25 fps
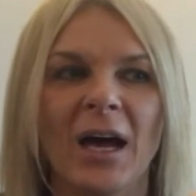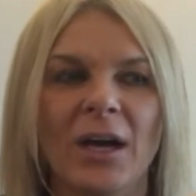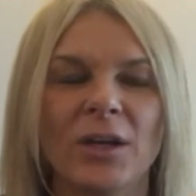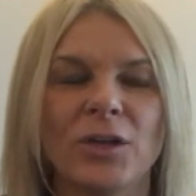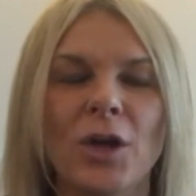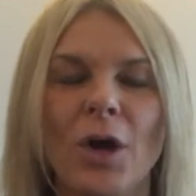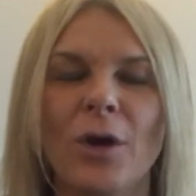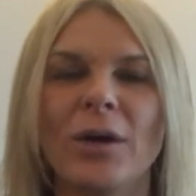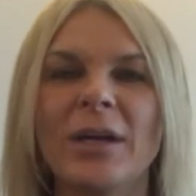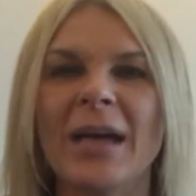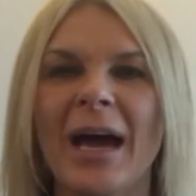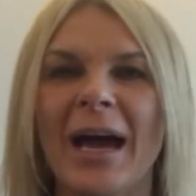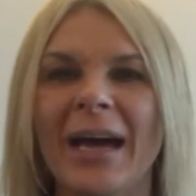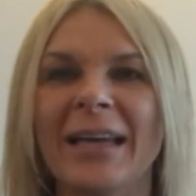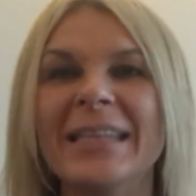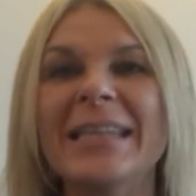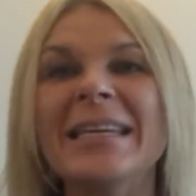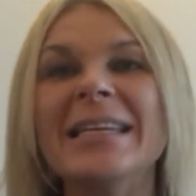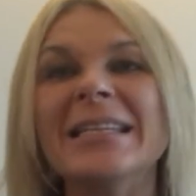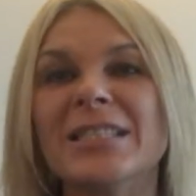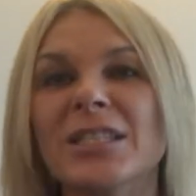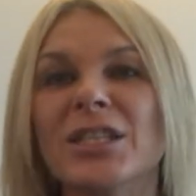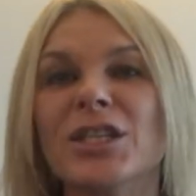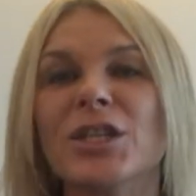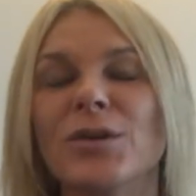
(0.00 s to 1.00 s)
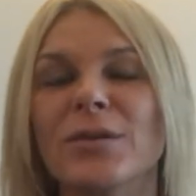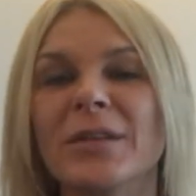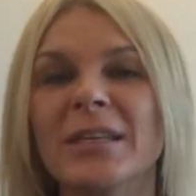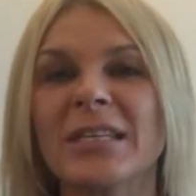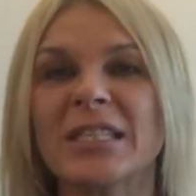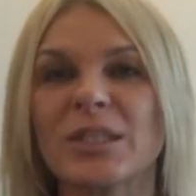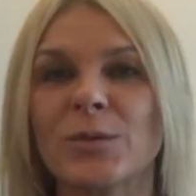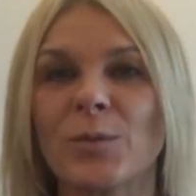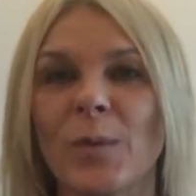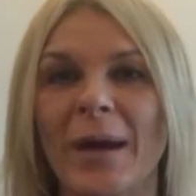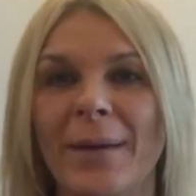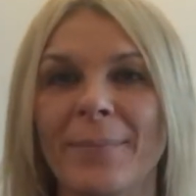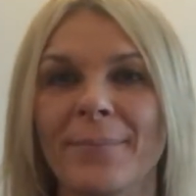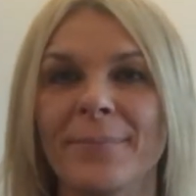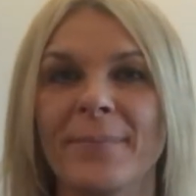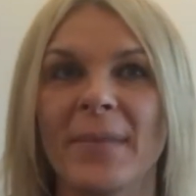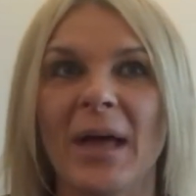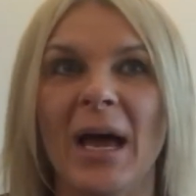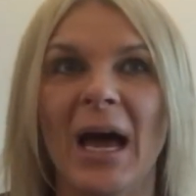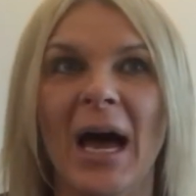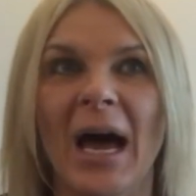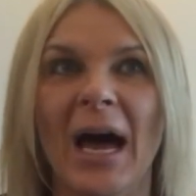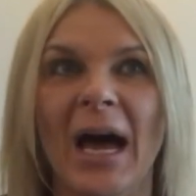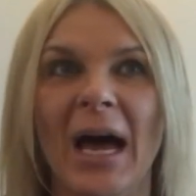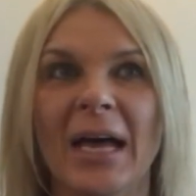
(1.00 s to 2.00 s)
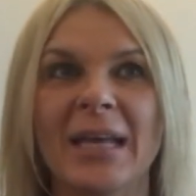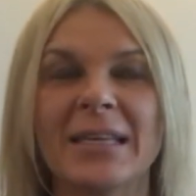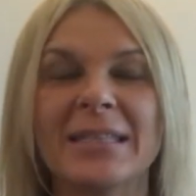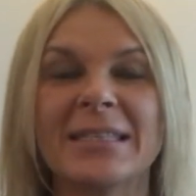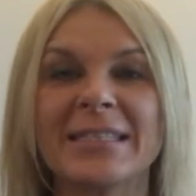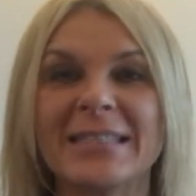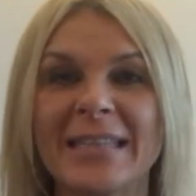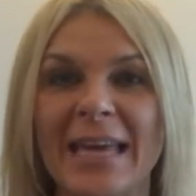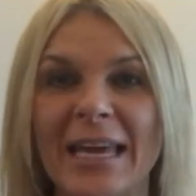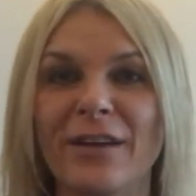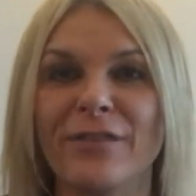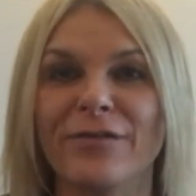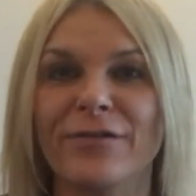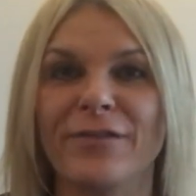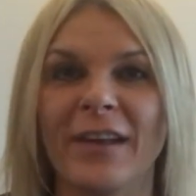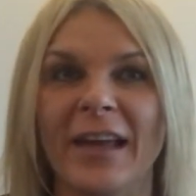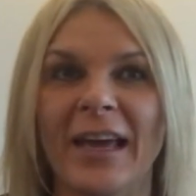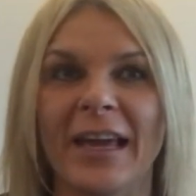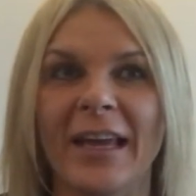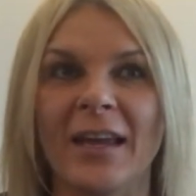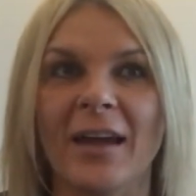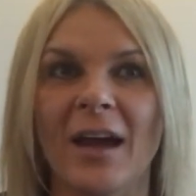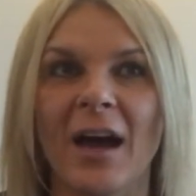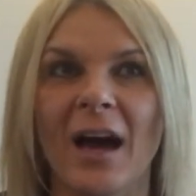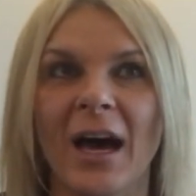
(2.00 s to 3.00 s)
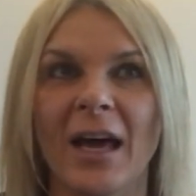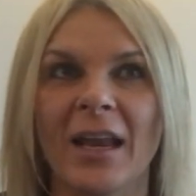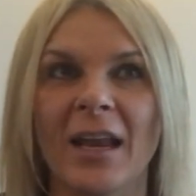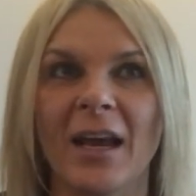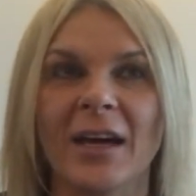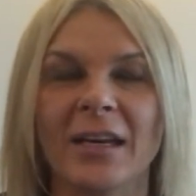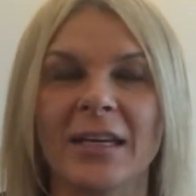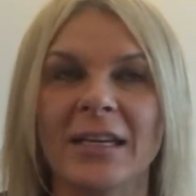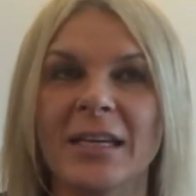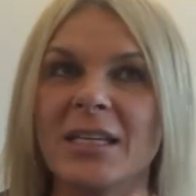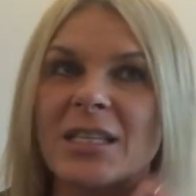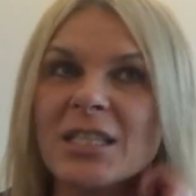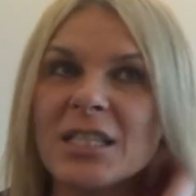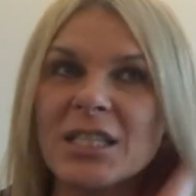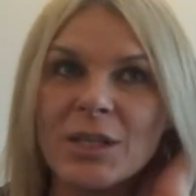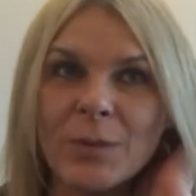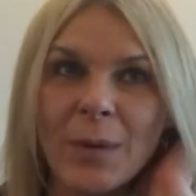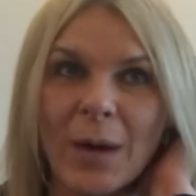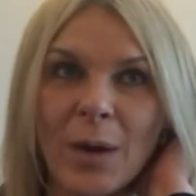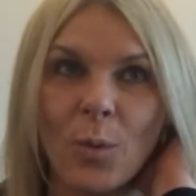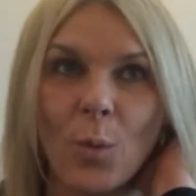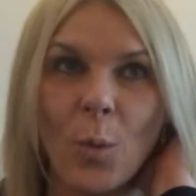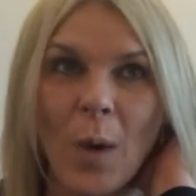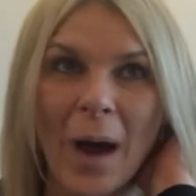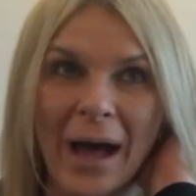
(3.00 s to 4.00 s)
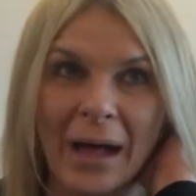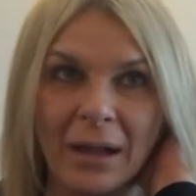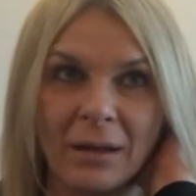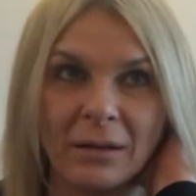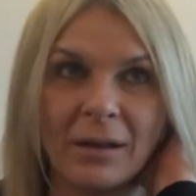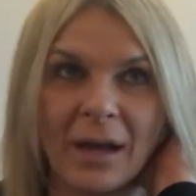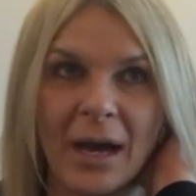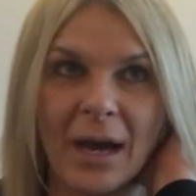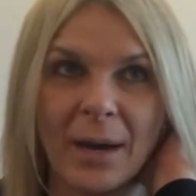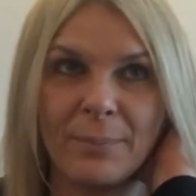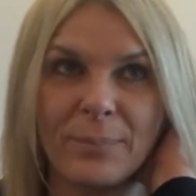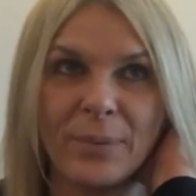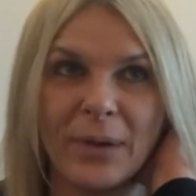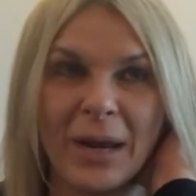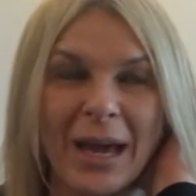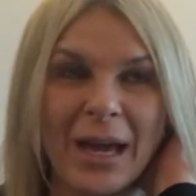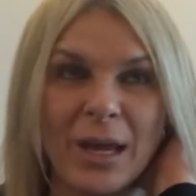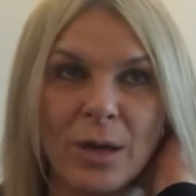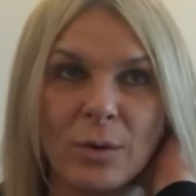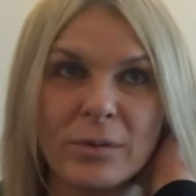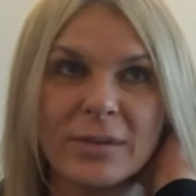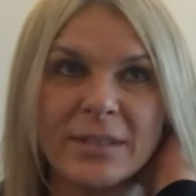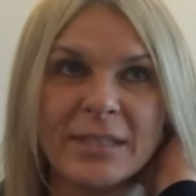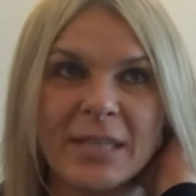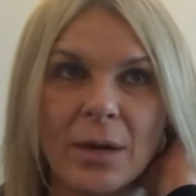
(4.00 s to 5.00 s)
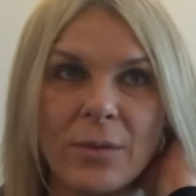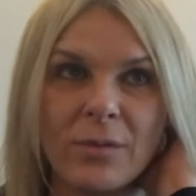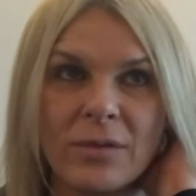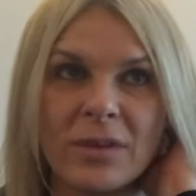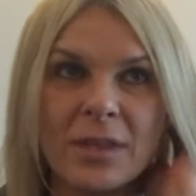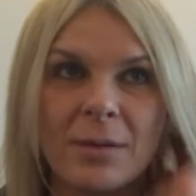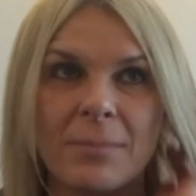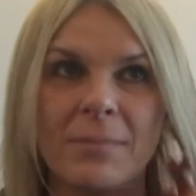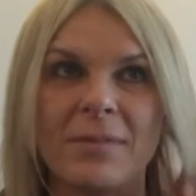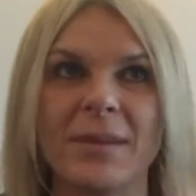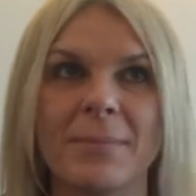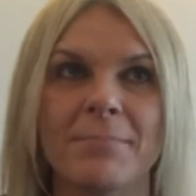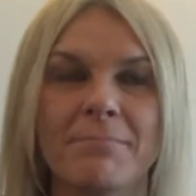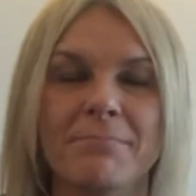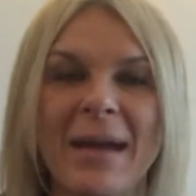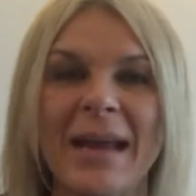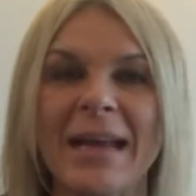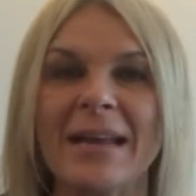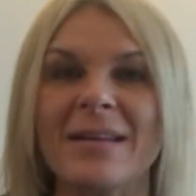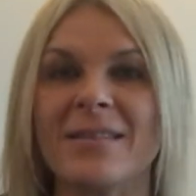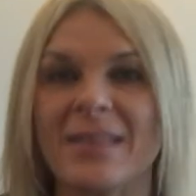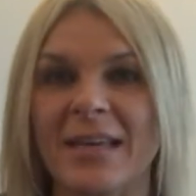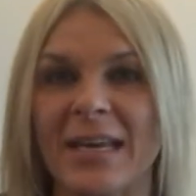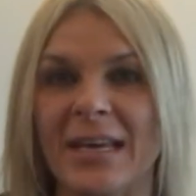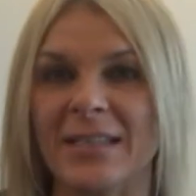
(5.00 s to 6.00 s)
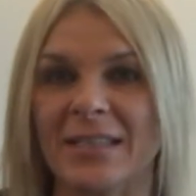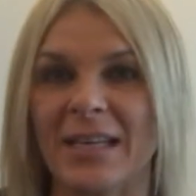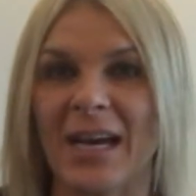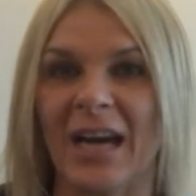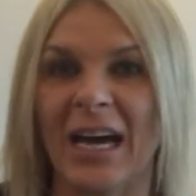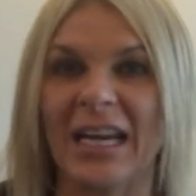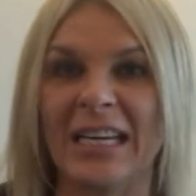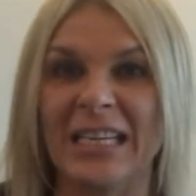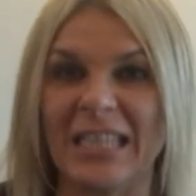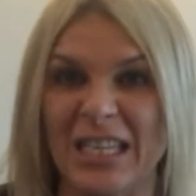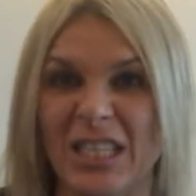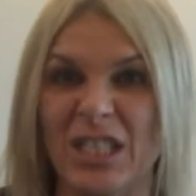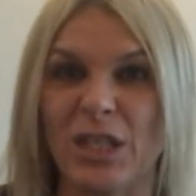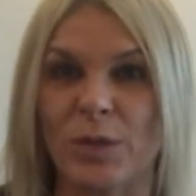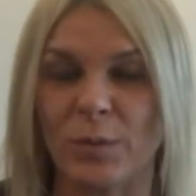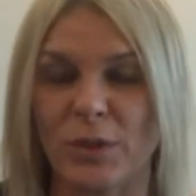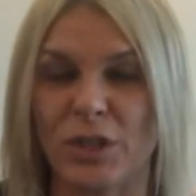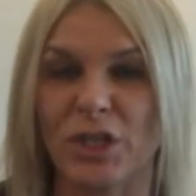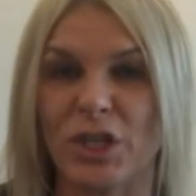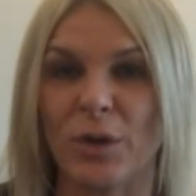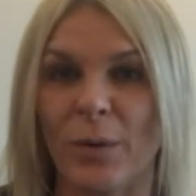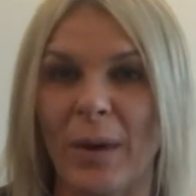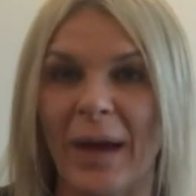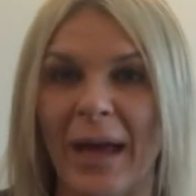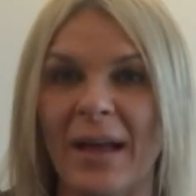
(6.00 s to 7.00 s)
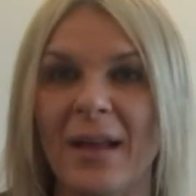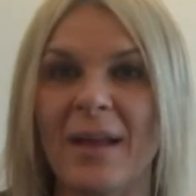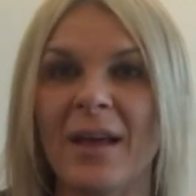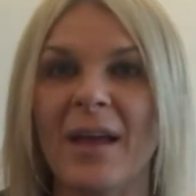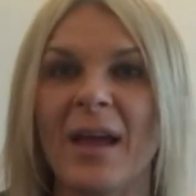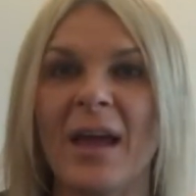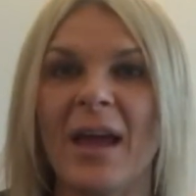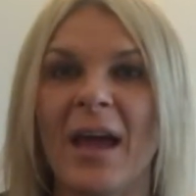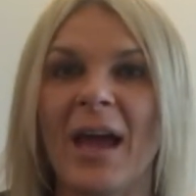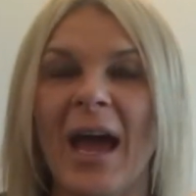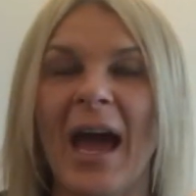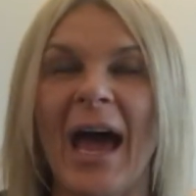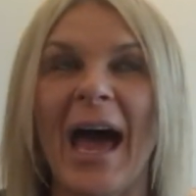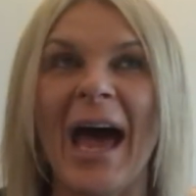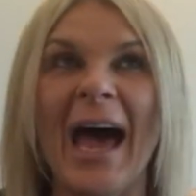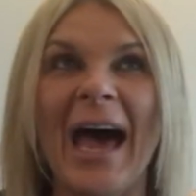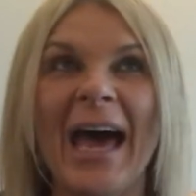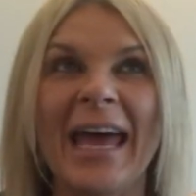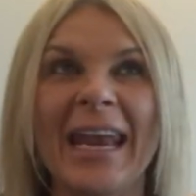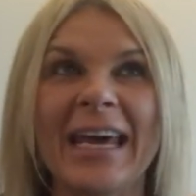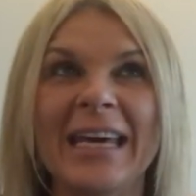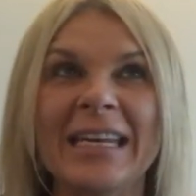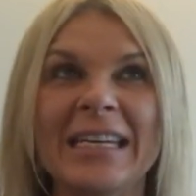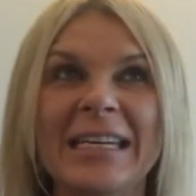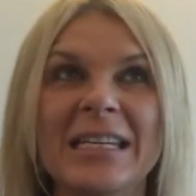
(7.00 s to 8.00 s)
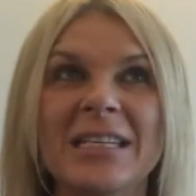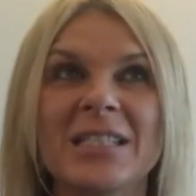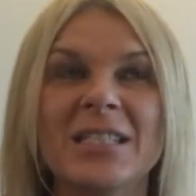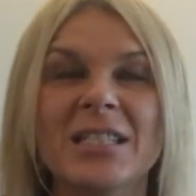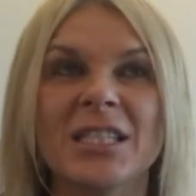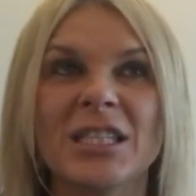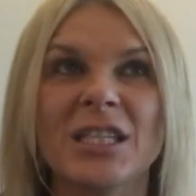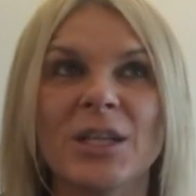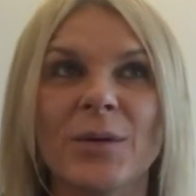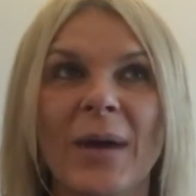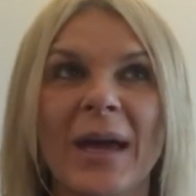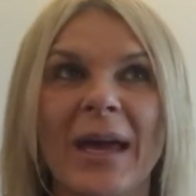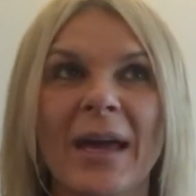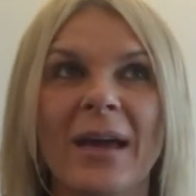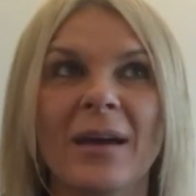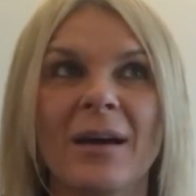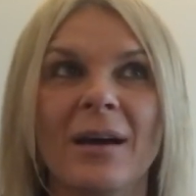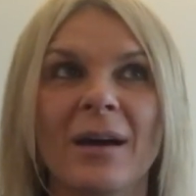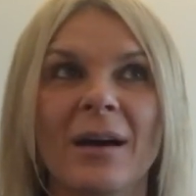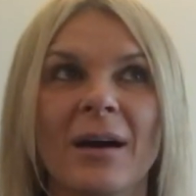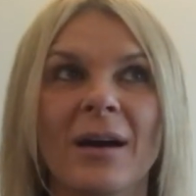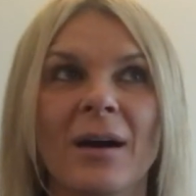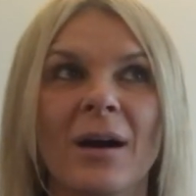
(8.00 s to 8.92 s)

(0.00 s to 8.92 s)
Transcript: not only I need to do this swim safely and I need to do it well, but I also the main thing is that I need to do it, and I need to do it